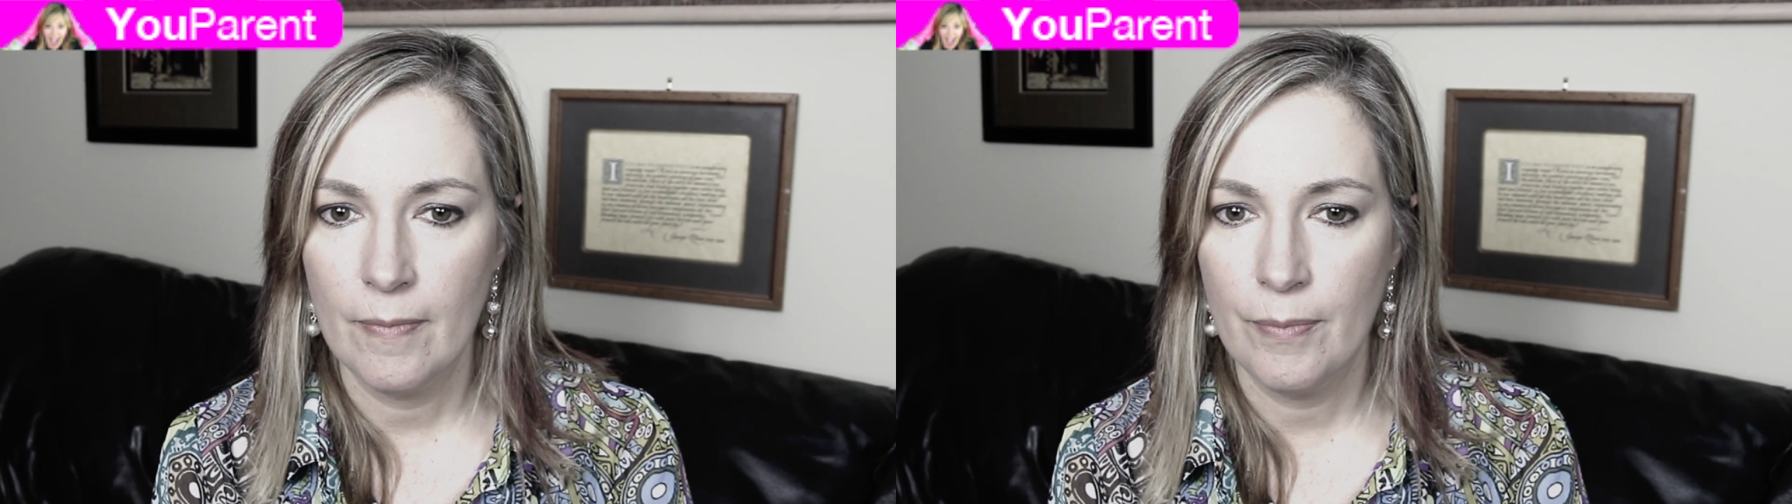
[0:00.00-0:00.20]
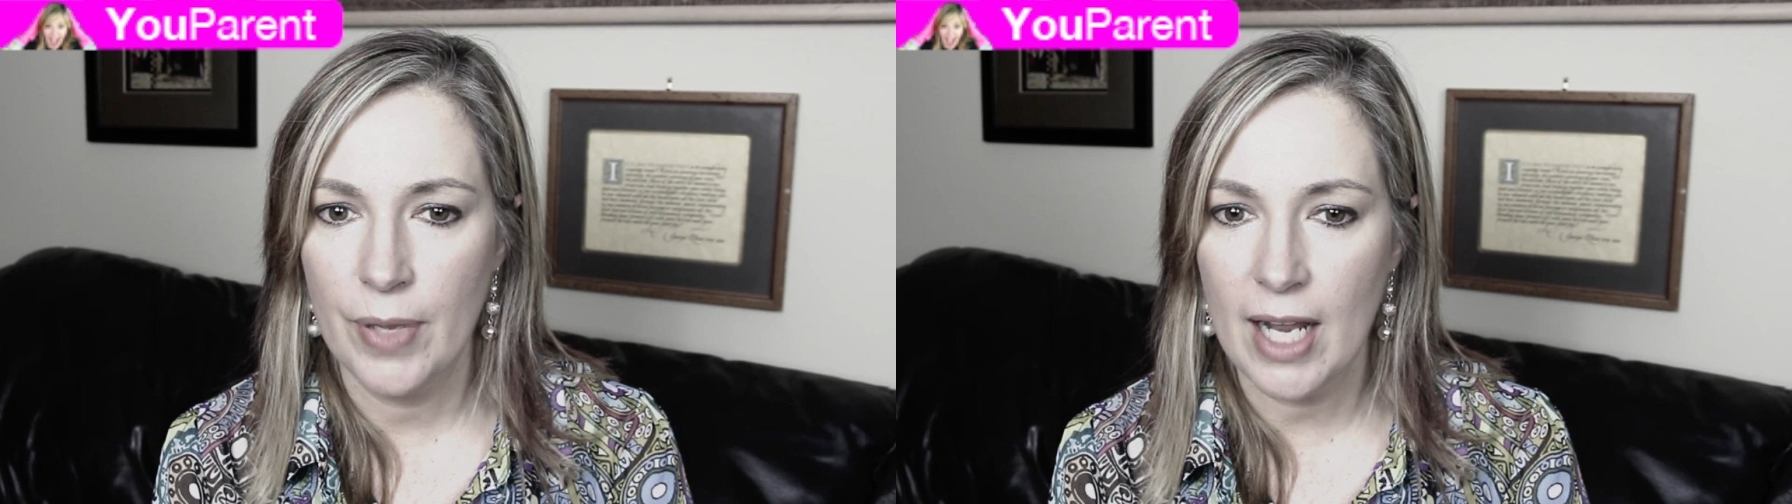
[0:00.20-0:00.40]

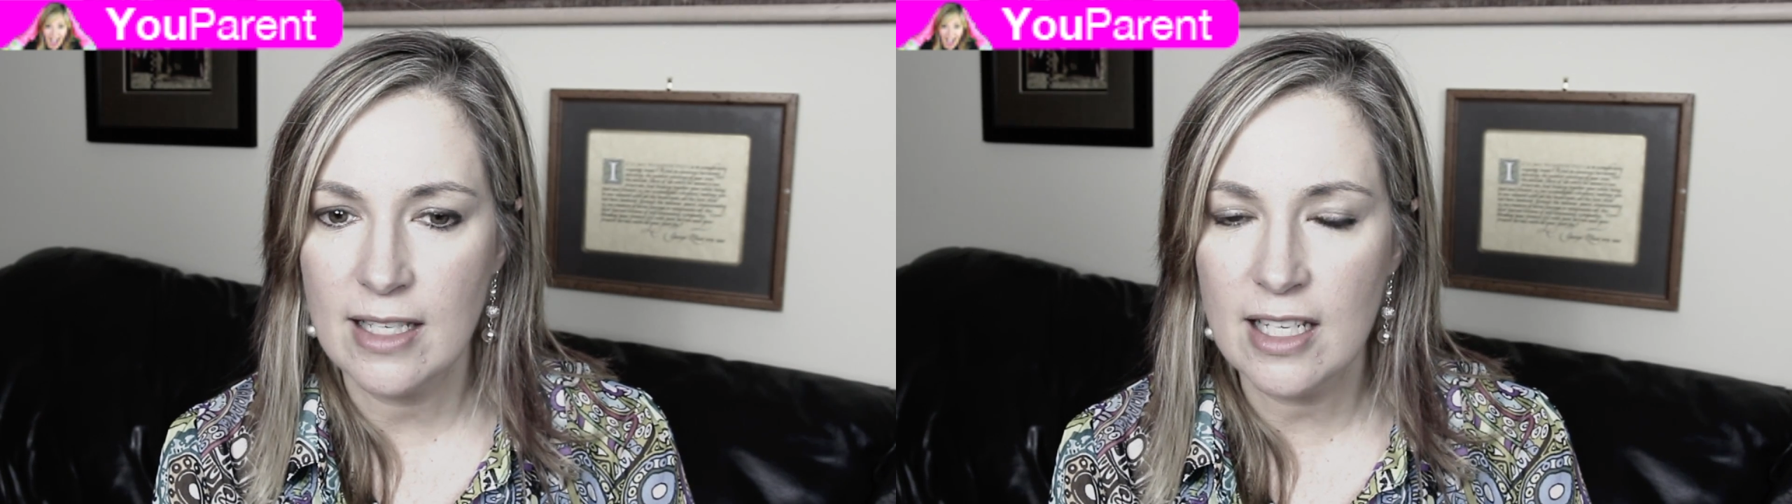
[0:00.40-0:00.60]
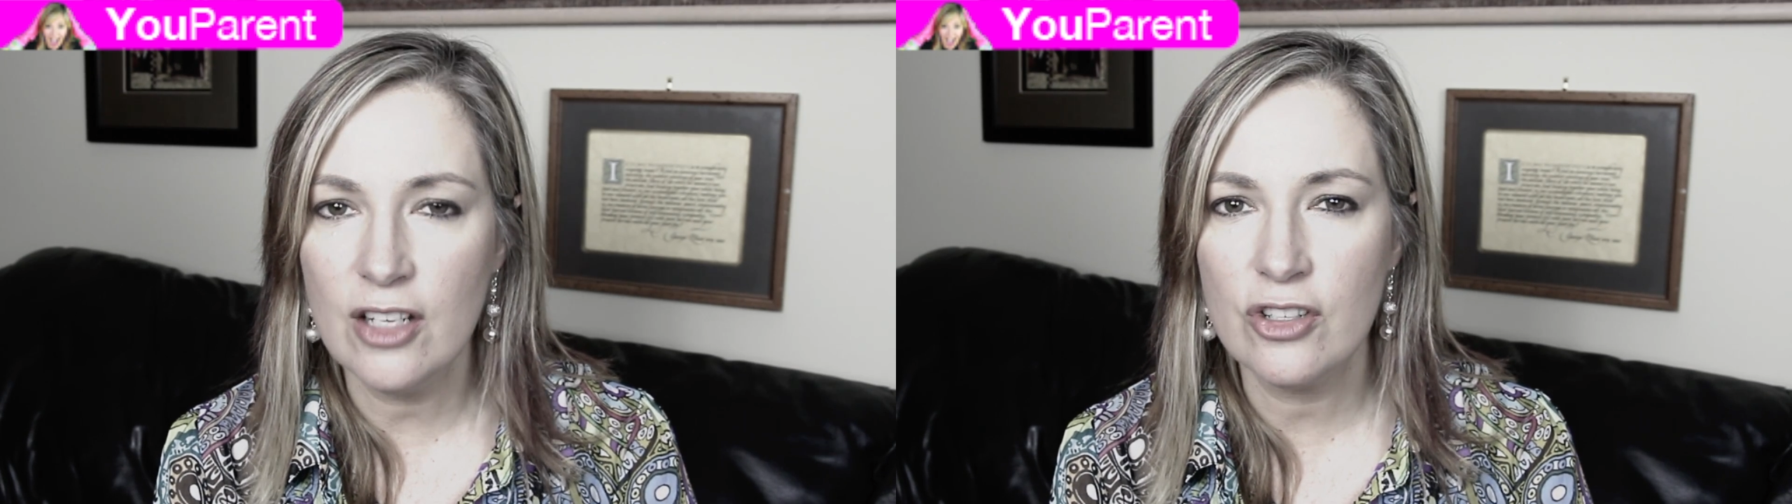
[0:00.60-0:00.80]
But I
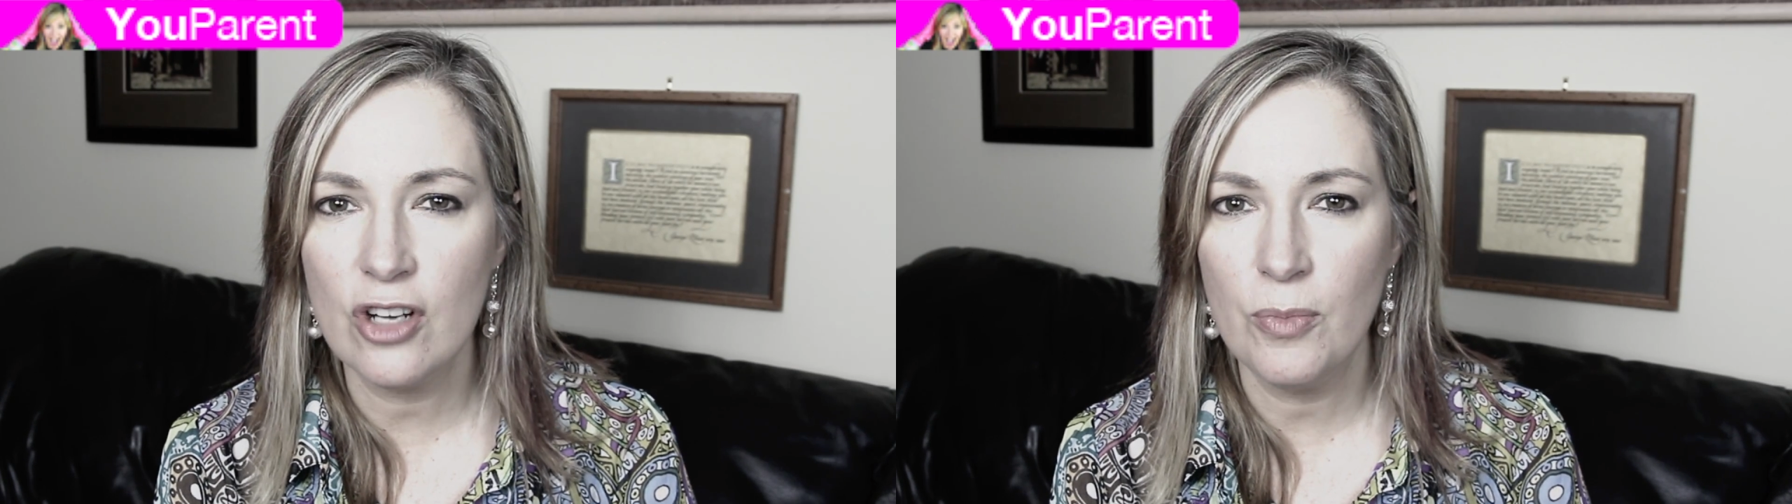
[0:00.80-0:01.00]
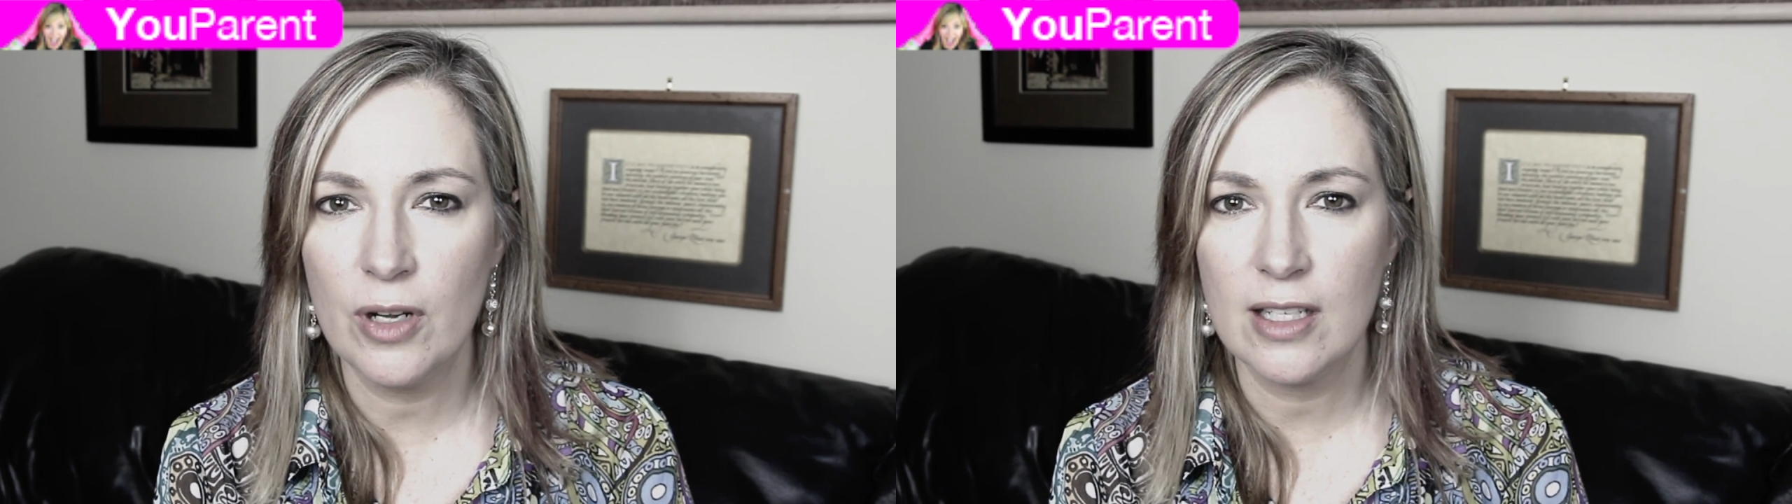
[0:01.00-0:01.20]
did
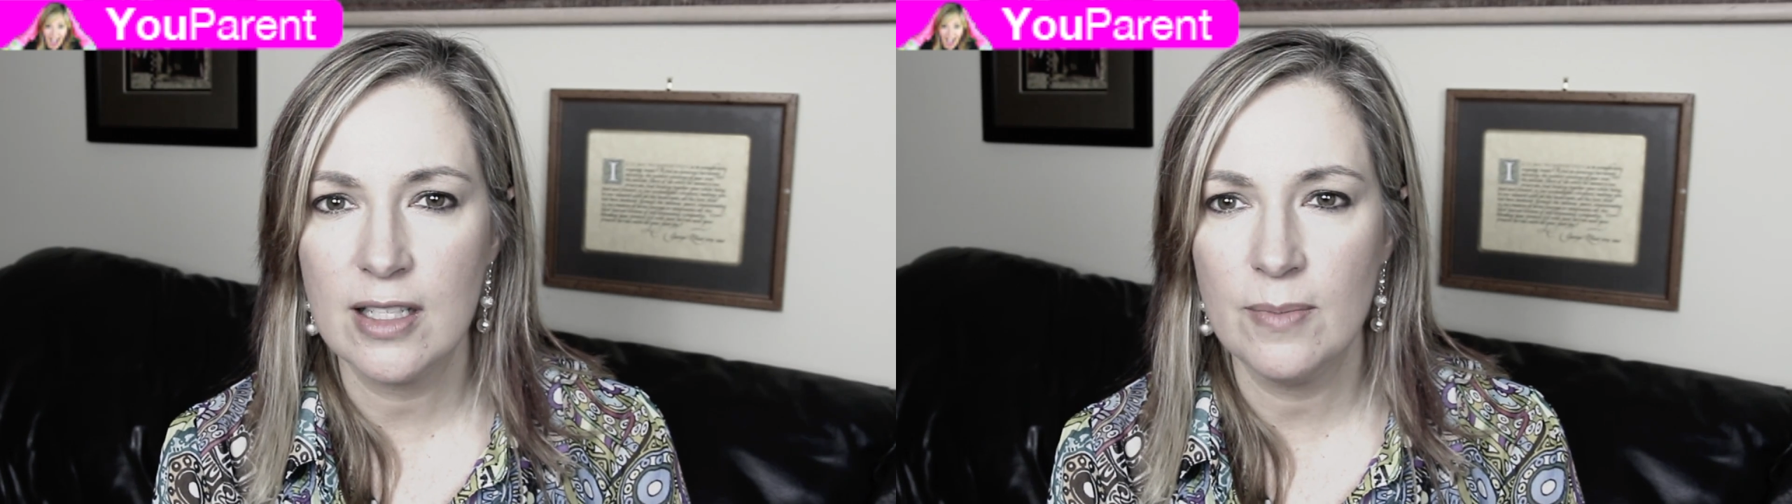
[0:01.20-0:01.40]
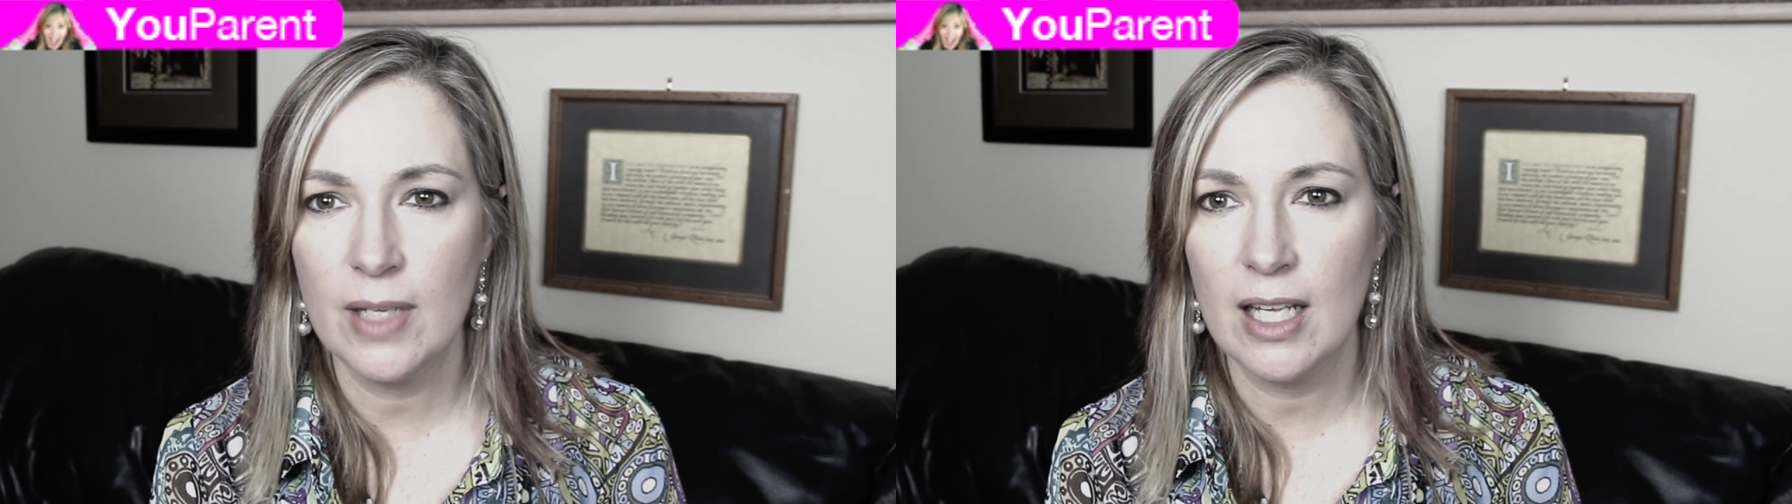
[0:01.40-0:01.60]
interpret
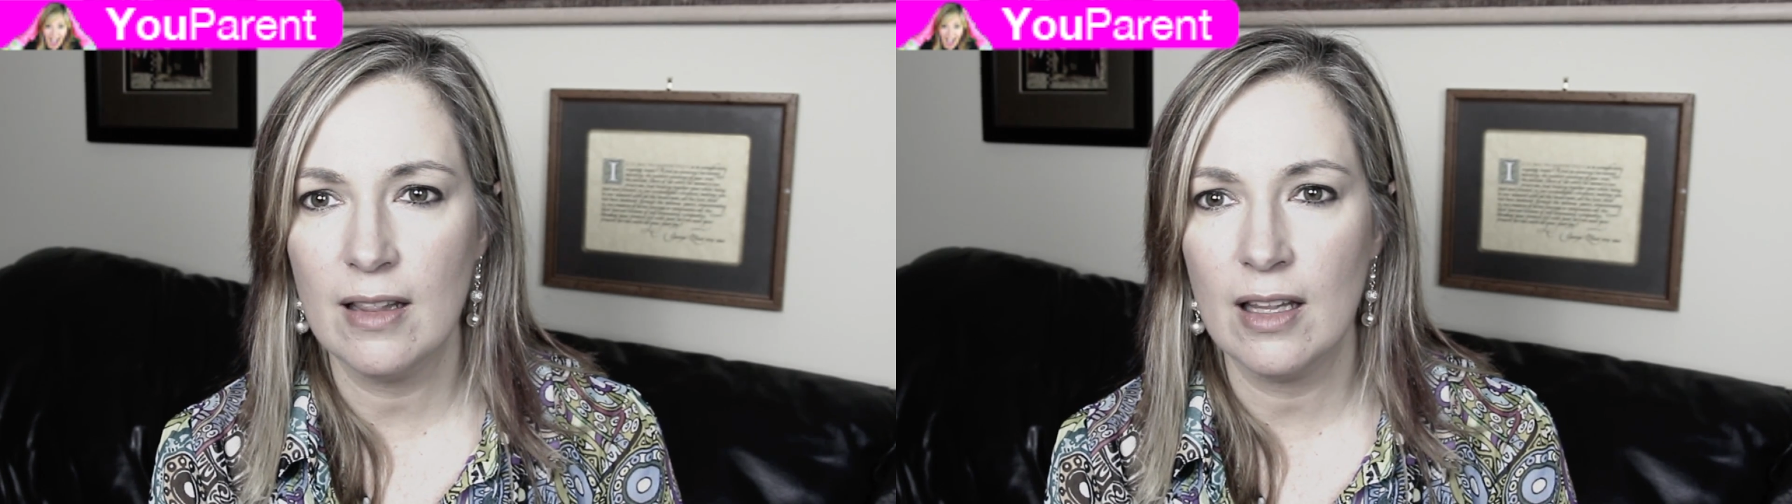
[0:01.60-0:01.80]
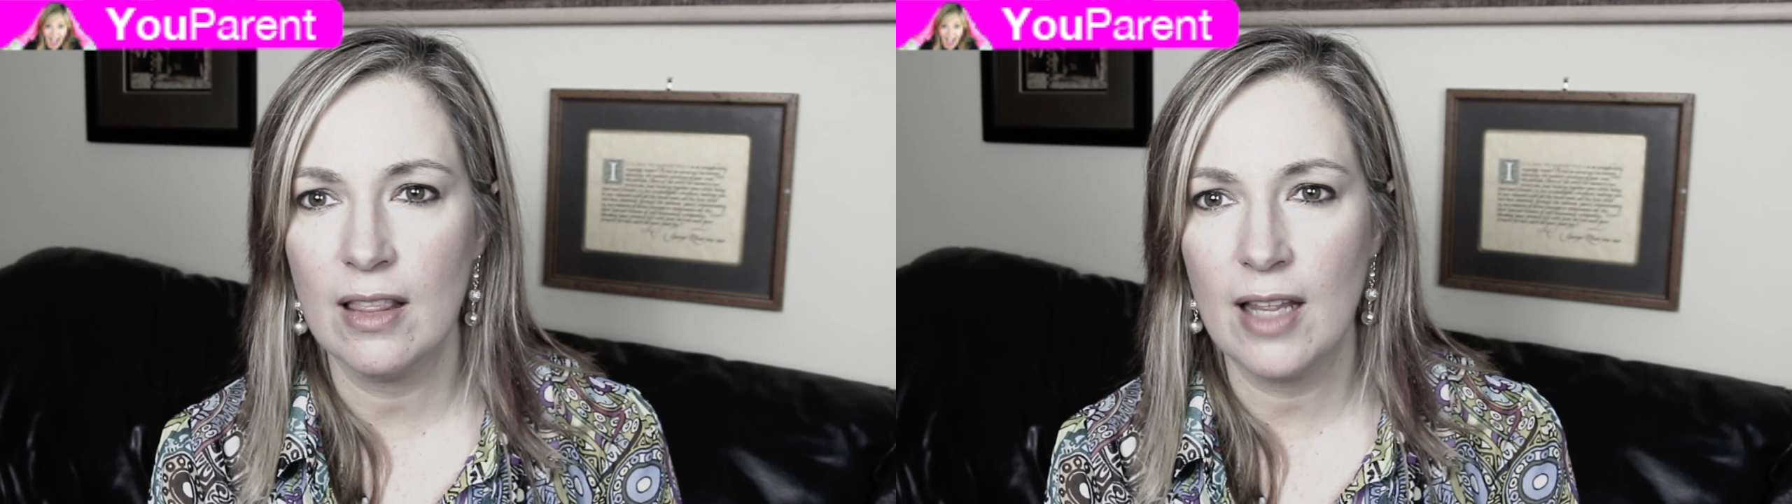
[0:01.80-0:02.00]
it to
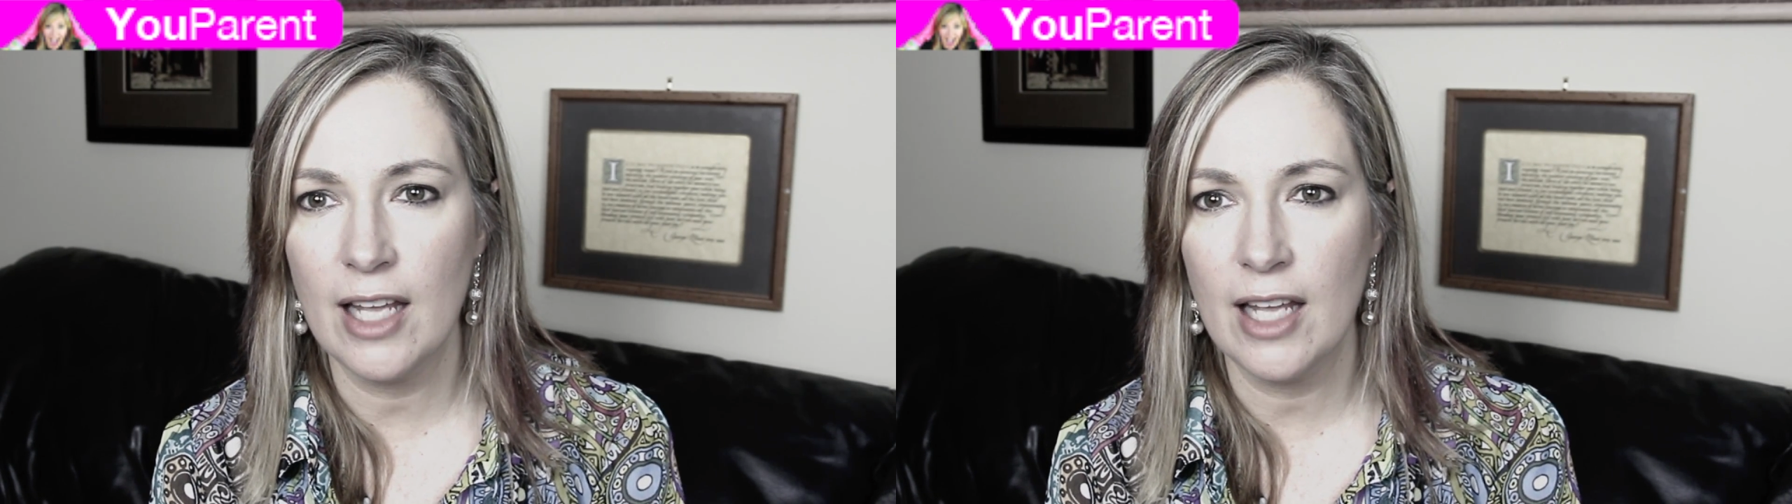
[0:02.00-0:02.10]
mean that